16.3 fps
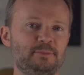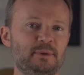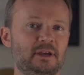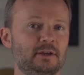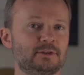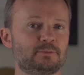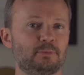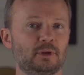
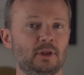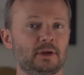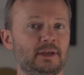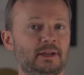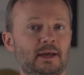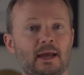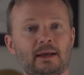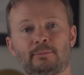because
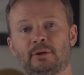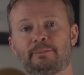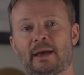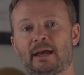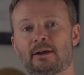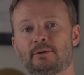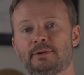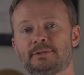plug-in hybrid
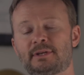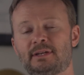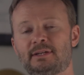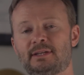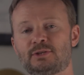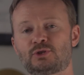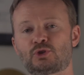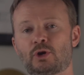batteries can
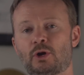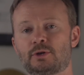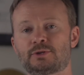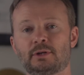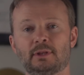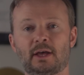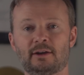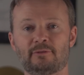discharge
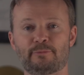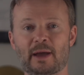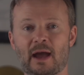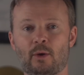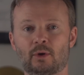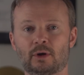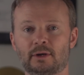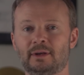a lot of
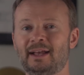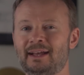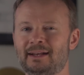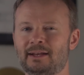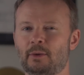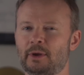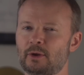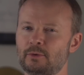power.
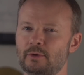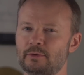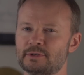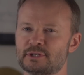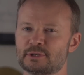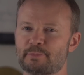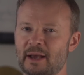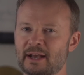Now, I don't know the
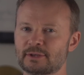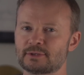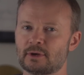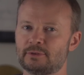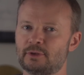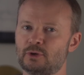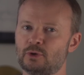specs on the